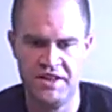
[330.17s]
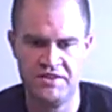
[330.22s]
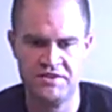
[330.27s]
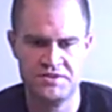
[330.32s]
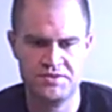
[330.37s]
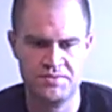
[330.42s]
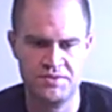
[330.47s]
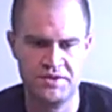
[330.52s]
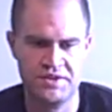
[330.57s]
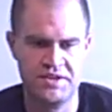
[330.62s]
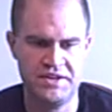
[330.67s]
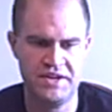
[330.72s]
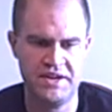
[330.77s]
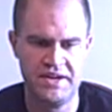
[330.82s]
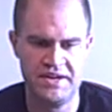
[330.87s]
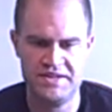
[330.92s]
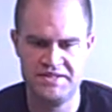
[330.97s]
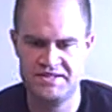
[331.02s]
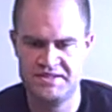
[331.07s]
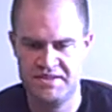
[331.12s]
That looks really
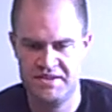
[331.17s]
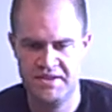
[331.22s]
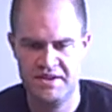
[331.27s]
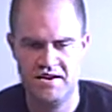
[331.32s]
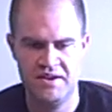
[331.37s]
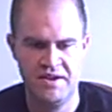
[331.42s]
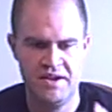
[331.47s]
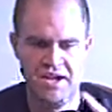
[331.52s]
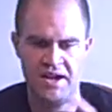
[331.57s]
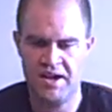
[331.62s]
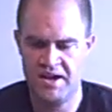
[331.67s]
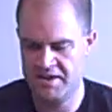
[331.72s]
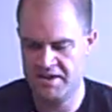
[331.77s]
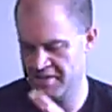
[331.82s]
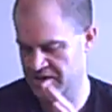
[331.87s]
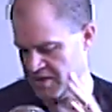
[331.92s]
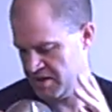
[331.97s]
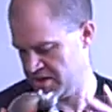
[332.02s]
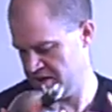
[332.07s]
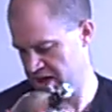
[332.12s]
nice.
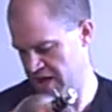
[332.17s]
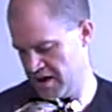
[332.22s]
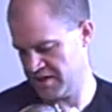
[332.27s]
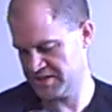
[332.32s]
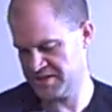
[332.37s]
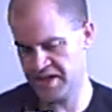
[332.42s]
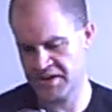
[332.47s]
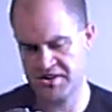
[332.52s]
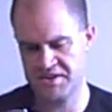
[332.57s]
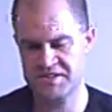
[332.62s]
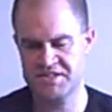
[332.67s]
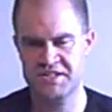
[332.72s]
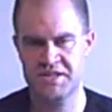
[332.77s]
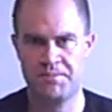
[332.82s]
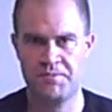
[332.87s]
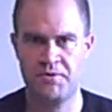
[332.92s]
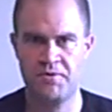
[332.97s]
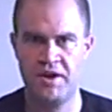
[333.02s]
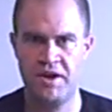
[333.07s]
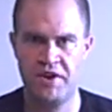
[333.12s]
And uh, now it's not going to
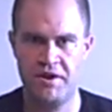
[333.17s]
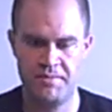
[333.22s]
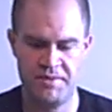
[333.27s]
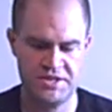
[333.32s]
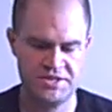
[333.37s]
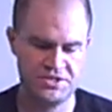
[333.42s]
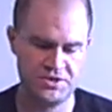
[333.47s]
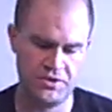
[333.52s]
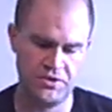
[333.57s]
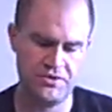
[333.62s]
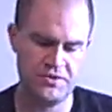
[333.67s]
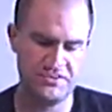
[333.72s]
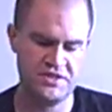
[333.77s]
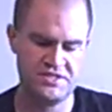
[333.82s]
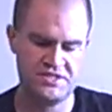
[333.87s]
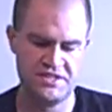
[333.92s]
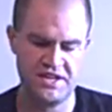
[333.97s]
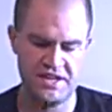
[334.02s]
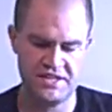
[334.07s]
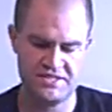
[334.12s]
slip around on my shoulder.
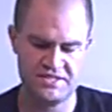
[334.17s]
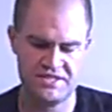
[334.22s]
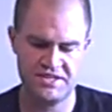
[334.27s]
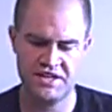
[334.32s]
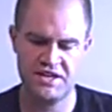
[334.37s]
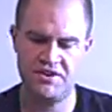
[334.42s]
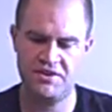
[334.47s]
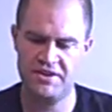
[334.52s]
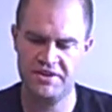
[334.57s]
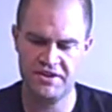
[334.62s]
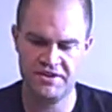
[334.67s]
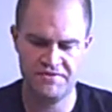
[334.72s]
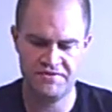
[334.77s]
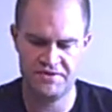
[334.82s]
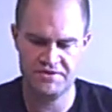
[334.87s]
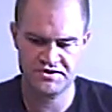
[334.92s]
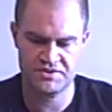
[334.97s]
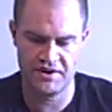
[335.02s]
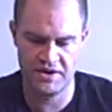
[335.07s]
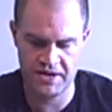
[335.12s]
It's not sticky or anything. It
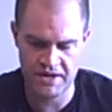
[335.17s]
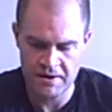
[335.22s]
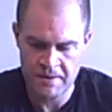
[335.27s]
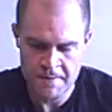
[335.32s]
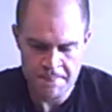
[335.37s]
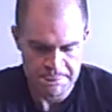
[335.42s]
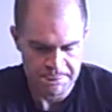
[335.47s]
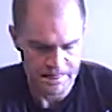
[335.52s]
feels great.